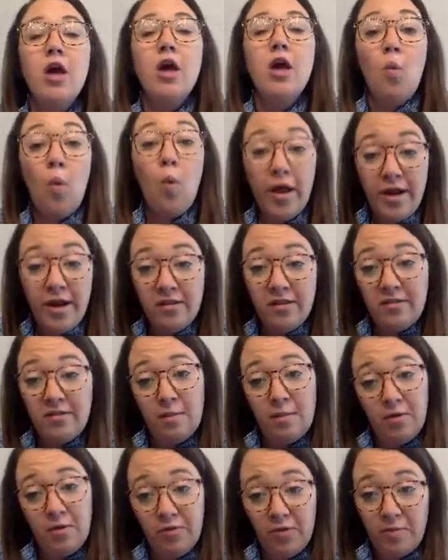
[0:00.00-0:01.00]
one
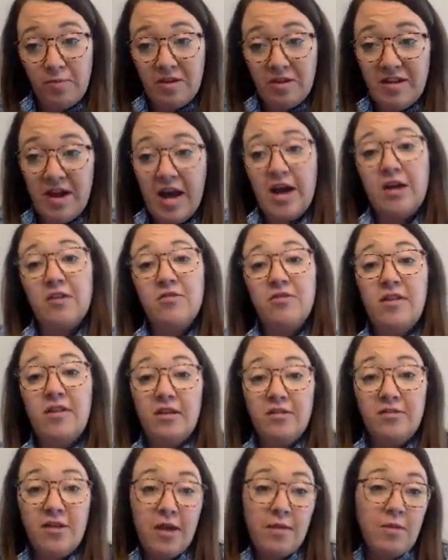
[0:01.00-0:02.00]
example from the text.
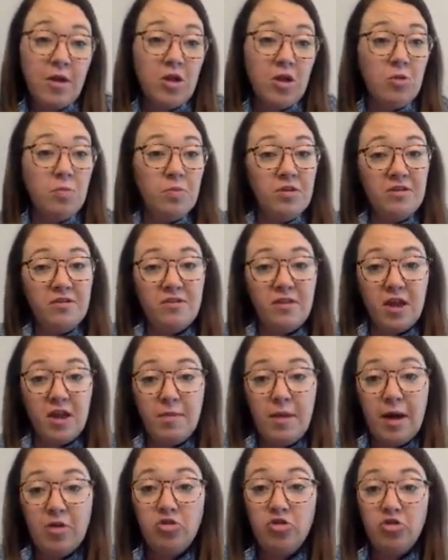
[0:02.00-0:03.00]
Next time, can you please think
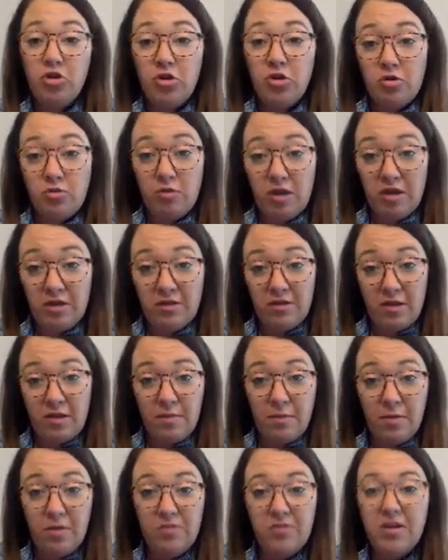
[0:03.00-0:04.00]
about 2 to 3
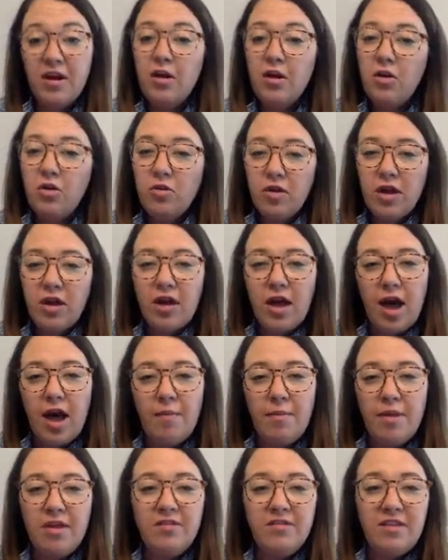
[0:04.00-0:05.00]
examples? And I know you can
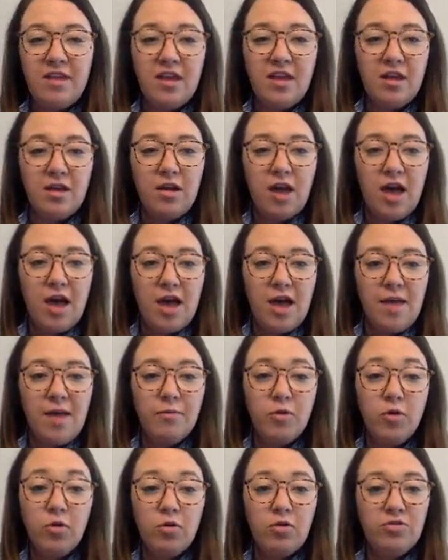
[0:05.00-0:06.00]
comment in
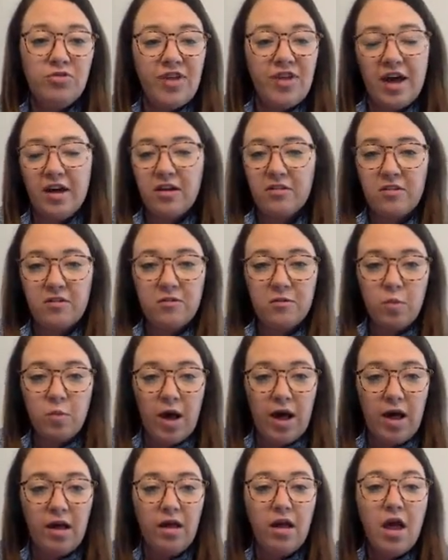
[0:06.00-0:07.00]
Google Docs as
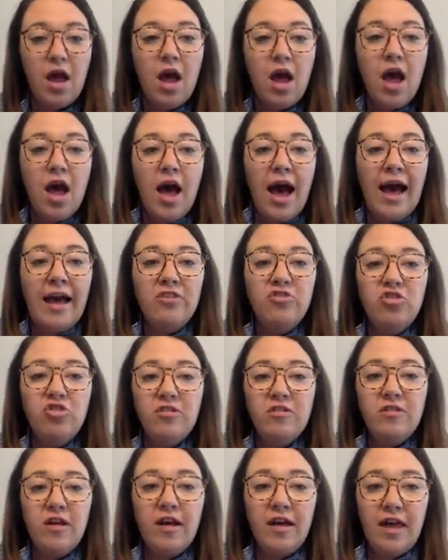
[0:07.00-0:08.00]
well.
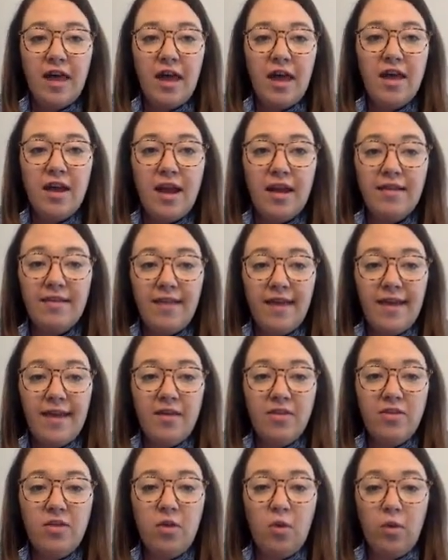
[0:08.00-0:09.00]
Again, I
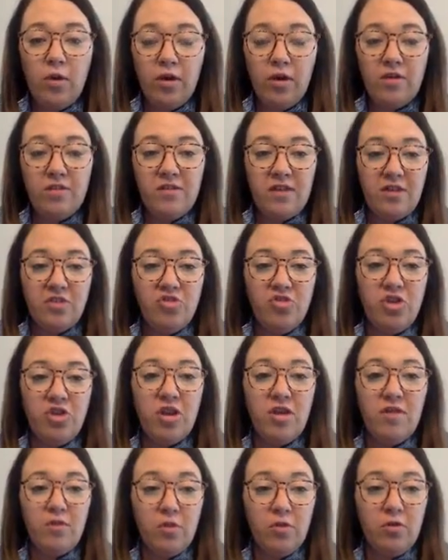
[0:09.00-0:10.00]
like the organization
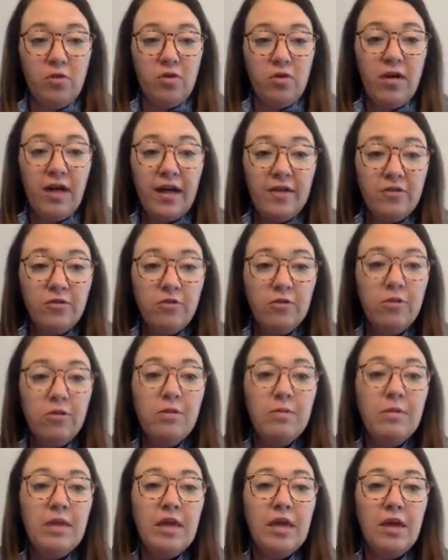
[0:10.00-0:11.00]
of Google
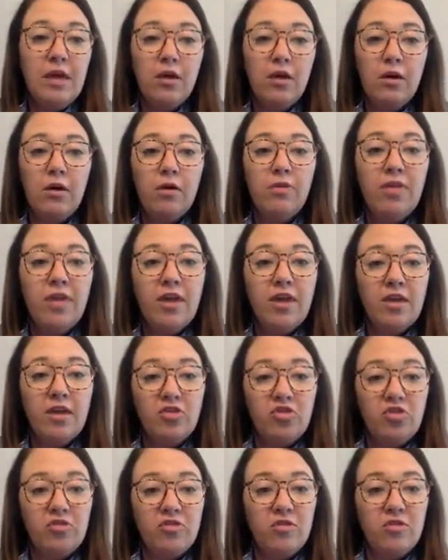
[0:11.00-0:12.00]
Classroom. Here, they can
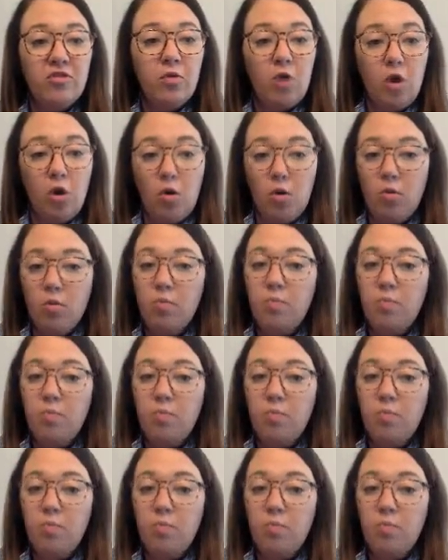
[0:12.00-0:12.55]
just go